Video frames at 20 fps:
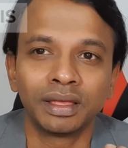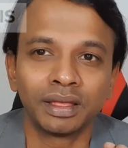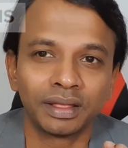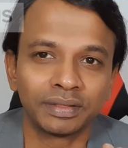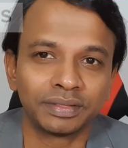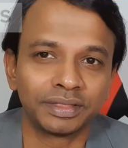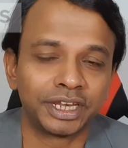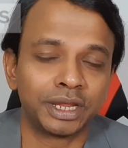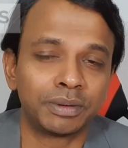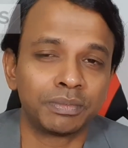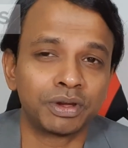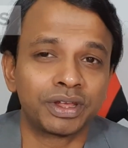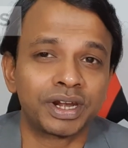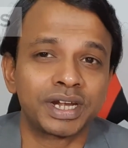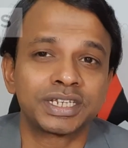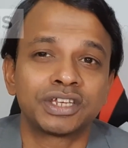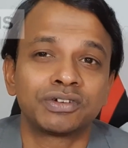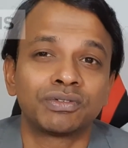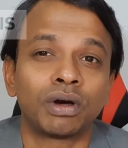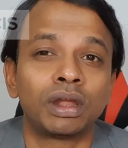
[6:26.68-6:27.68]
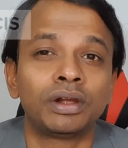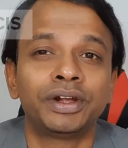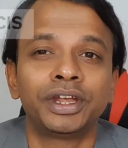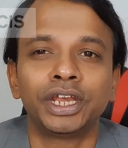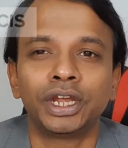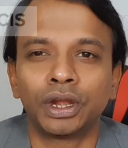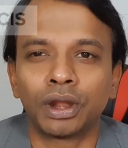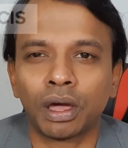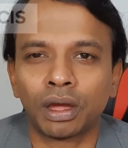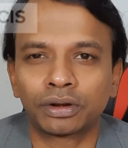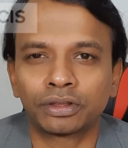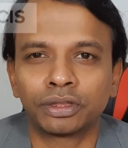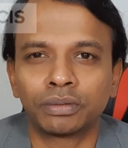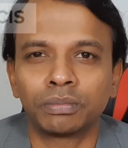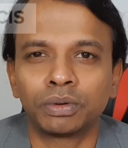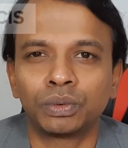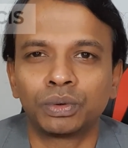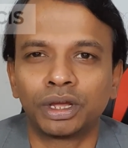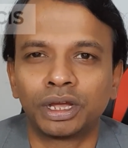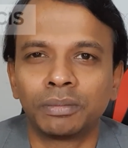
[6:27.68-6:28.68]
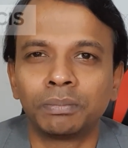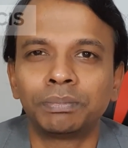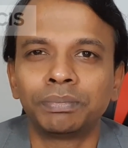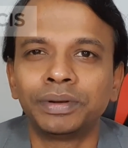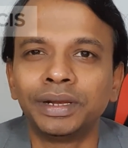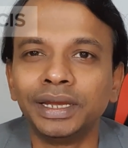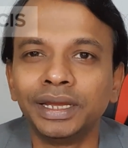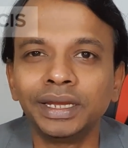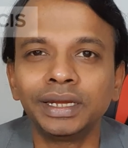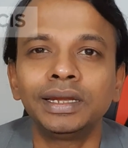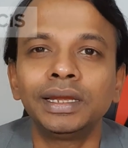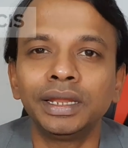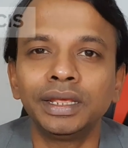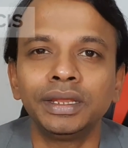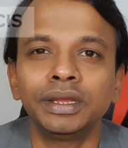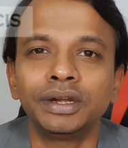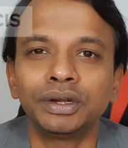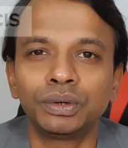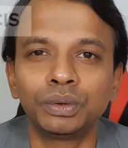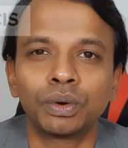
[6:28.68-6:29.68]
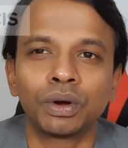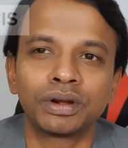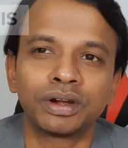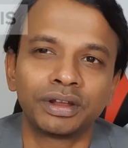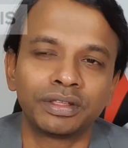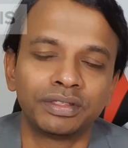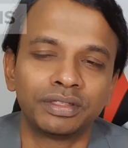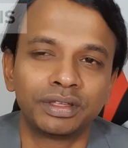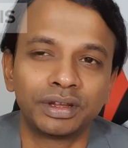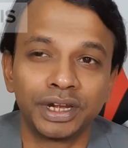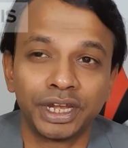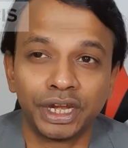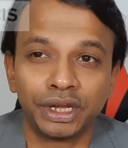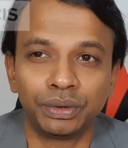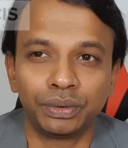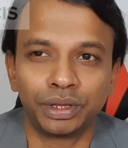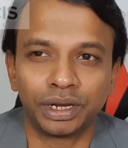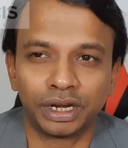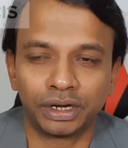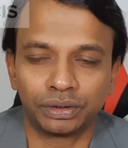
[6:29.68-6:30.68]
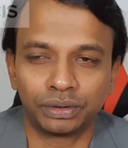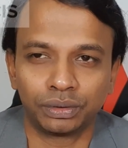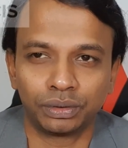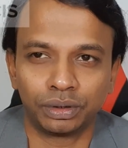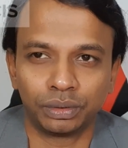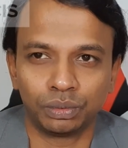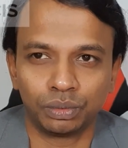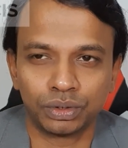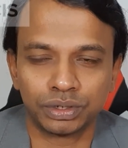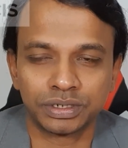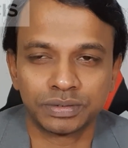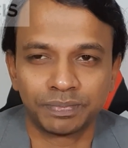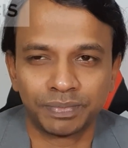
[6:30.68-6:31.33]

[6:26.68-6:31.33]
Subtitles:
The Democrats have already locked them out completely in 232 electoral votes.